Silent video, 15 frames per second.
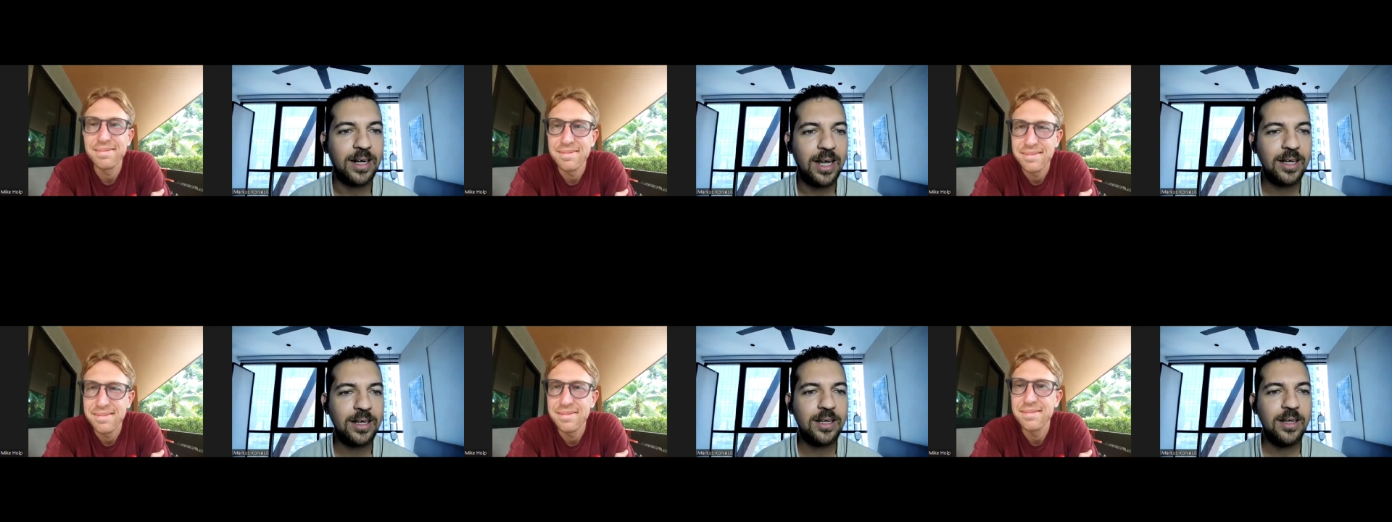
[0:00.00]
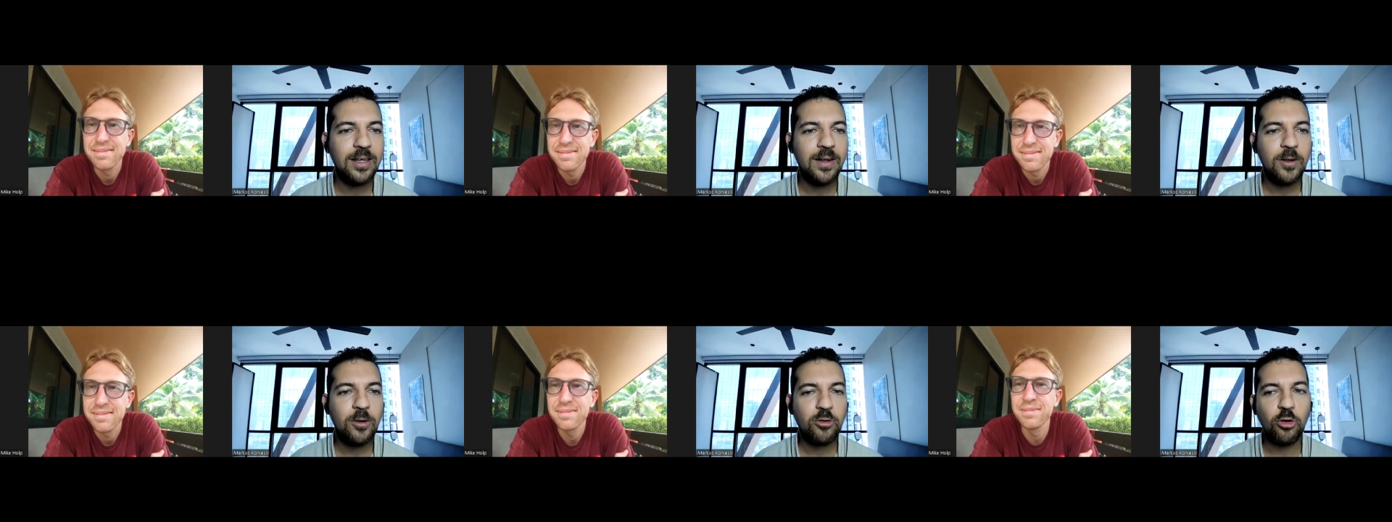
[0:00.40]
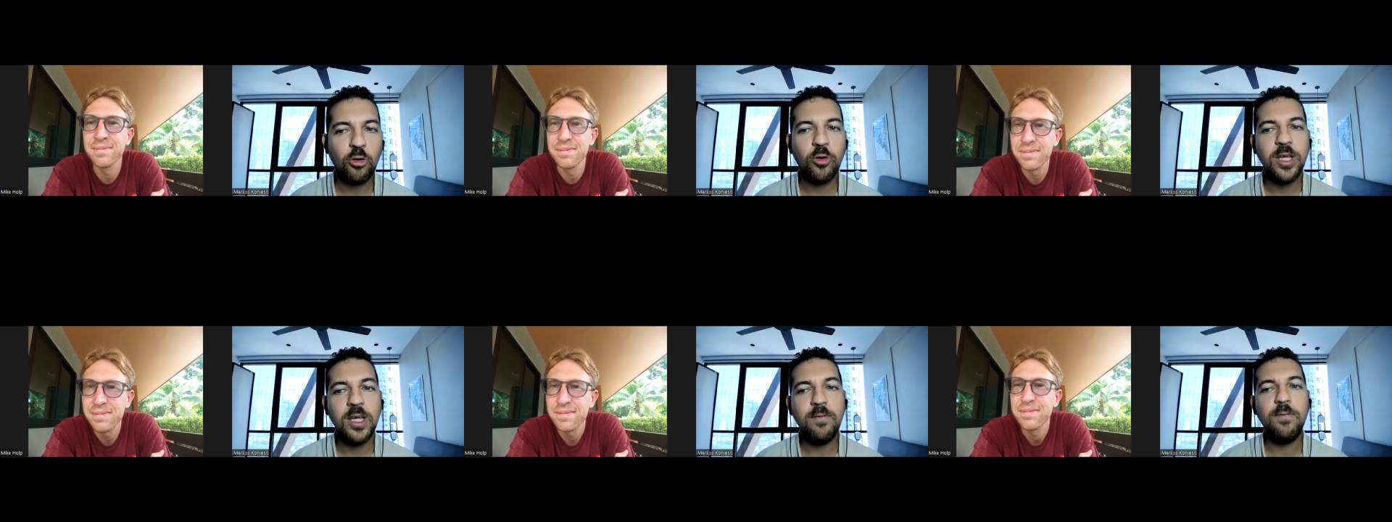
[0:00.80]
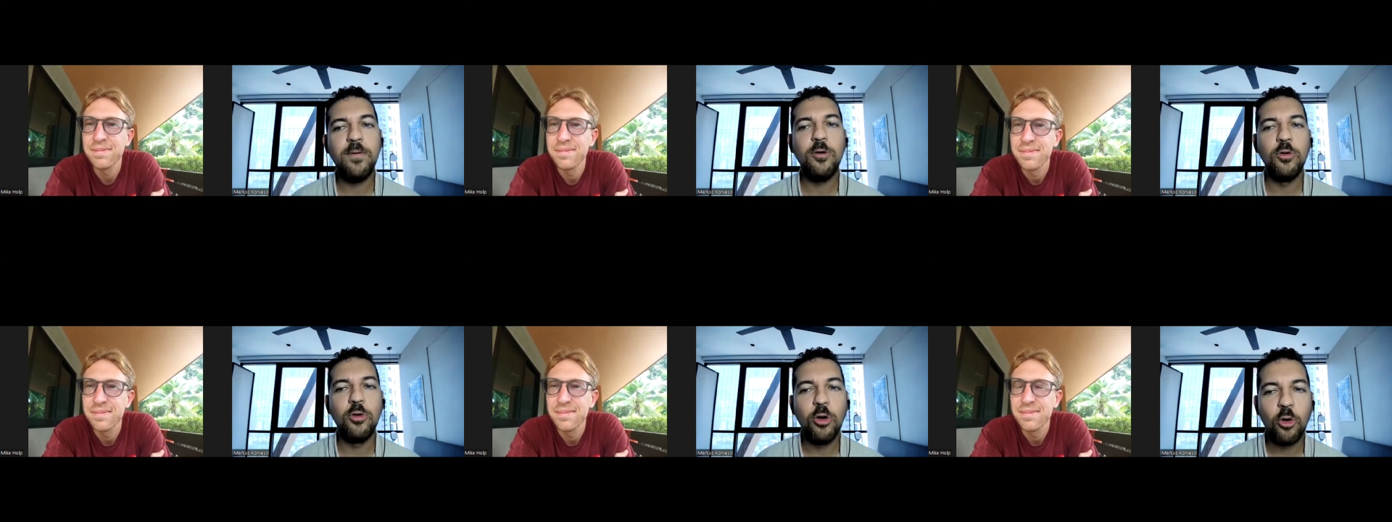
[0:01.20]
Speaker 1: Like so, mm-hmm. if
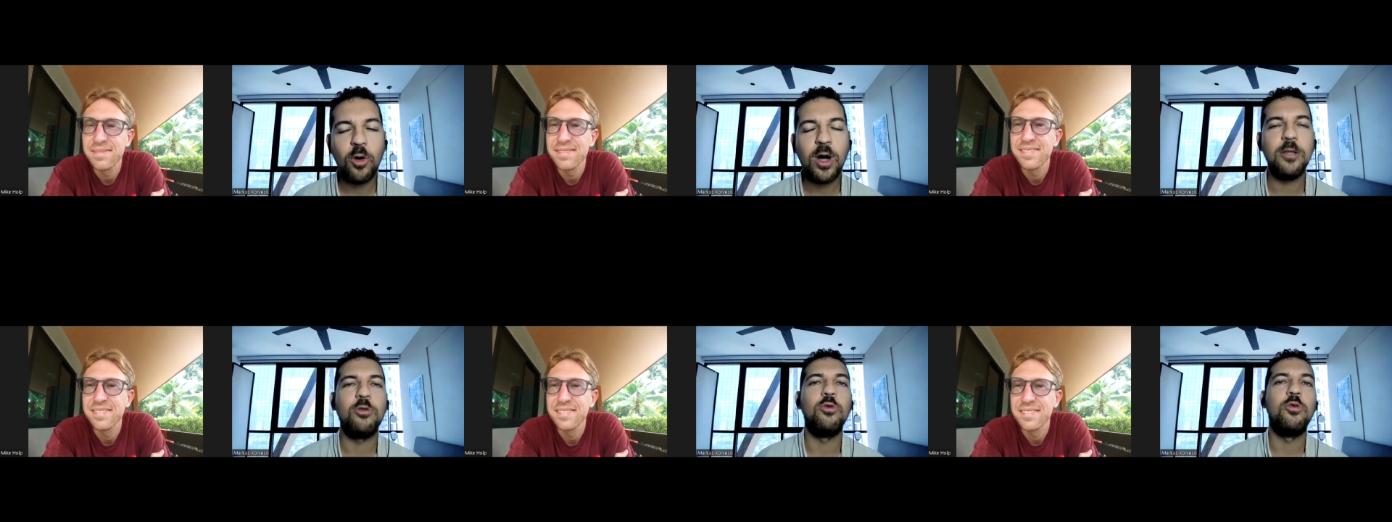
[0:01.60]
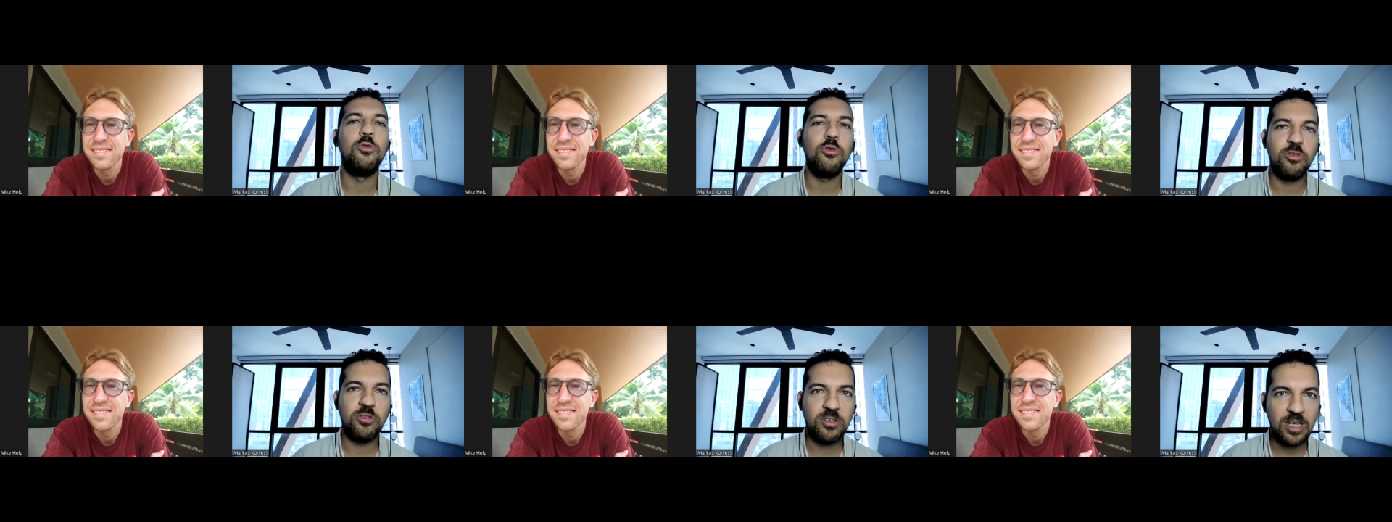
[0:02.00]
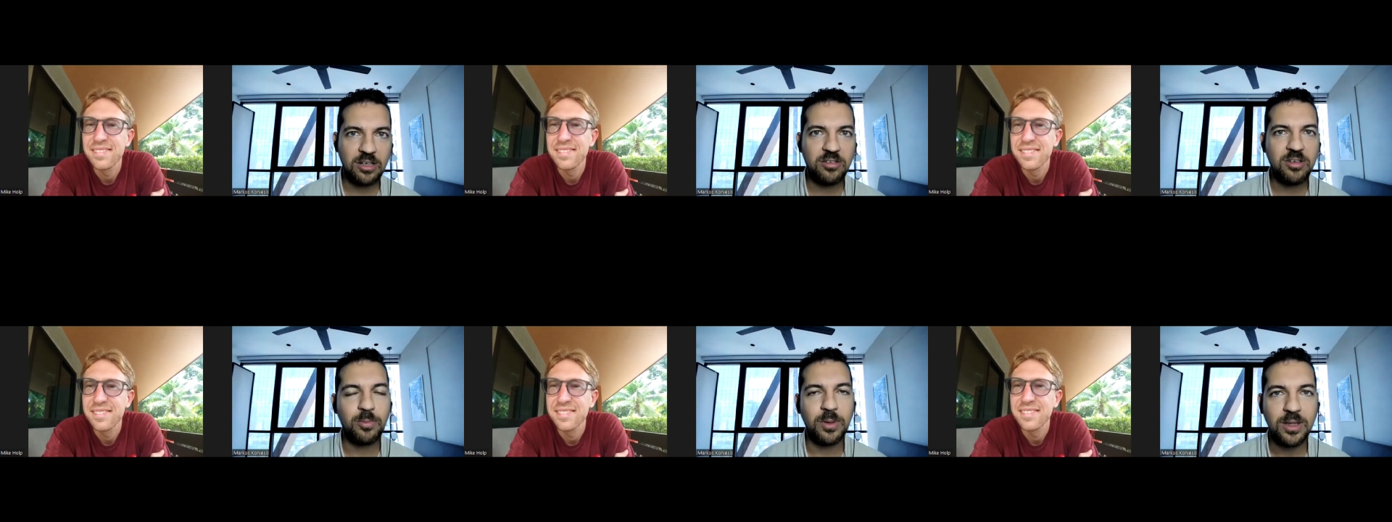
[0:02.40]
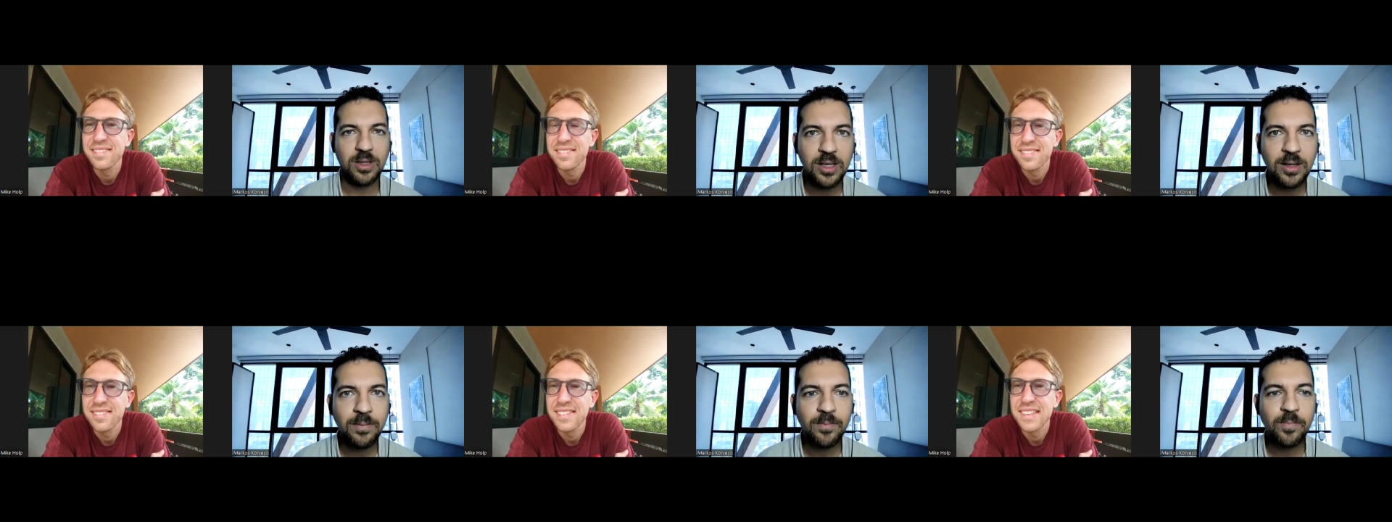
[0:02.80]
you know how to use
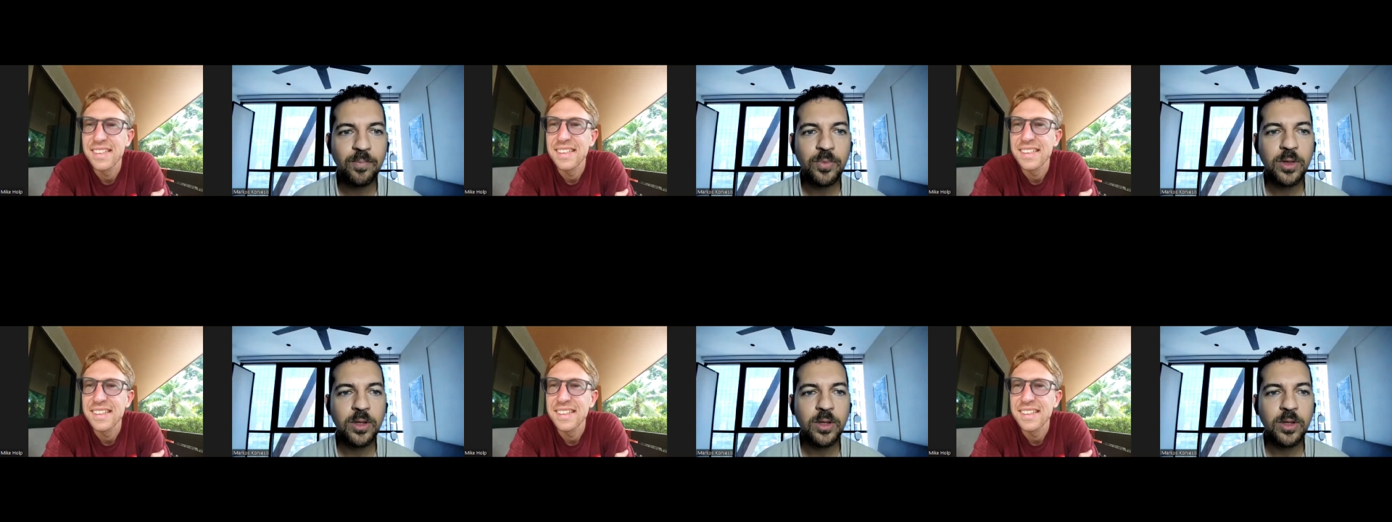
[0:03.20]
ChatGPT,